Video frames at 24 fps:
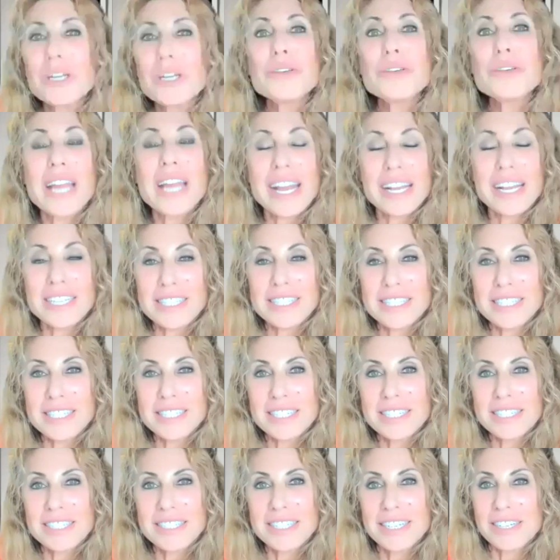are you
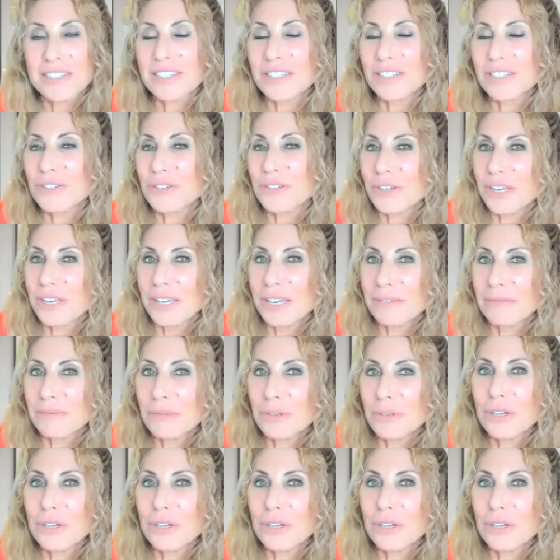next, Dare to Dream?